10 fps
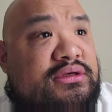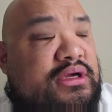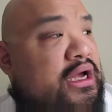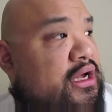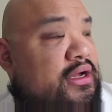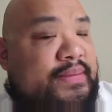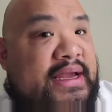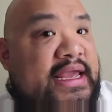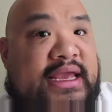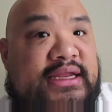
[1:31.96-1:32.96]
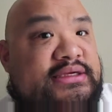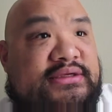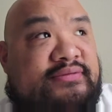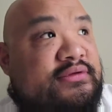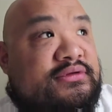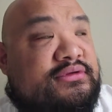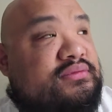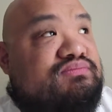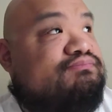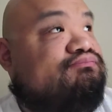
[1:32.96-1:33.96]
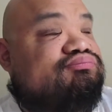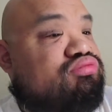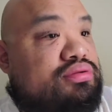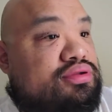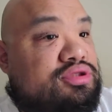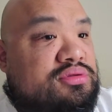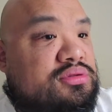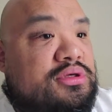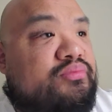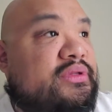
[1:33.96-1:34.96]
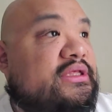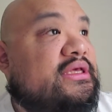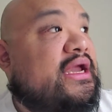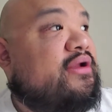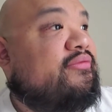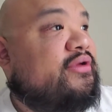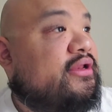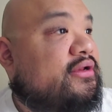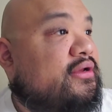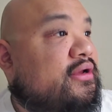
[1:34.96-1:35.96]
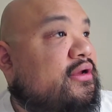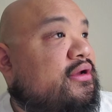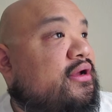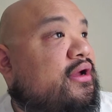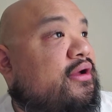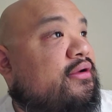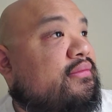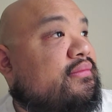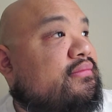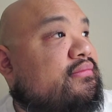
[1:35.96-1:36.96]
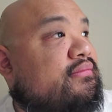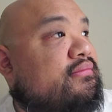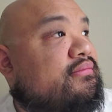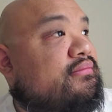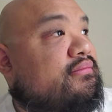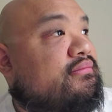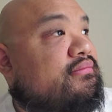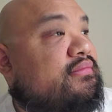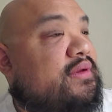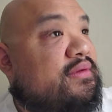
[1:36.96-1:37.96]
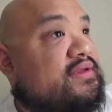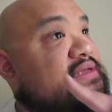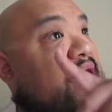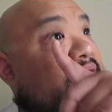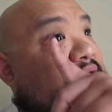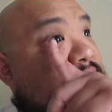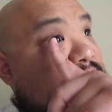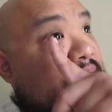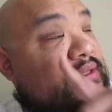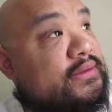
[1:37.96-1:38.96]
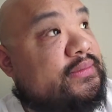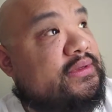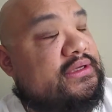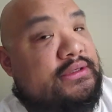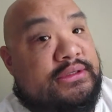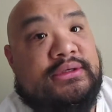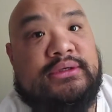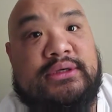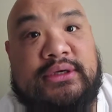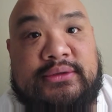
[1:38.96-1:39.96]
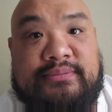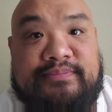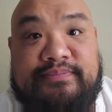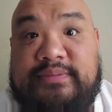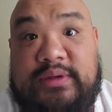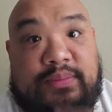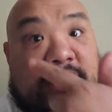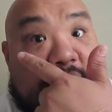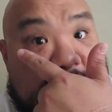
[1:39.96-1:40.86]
uh, my head just feels completely out of it. Um, and this eye keeps bothering me. Um, you probably